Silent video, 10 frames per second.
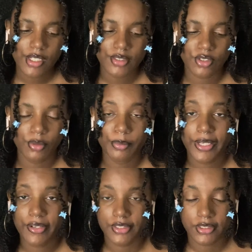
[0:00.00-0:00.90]
So
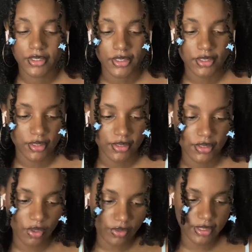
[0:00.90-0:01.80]
marriage season is the
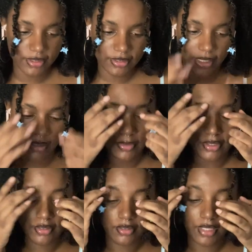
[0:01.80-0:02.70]
only entertainment
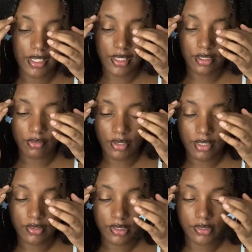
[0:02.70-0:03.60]
they get
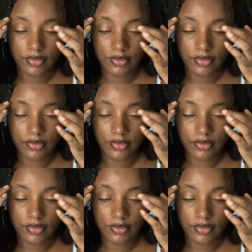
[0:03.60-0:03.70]
around here?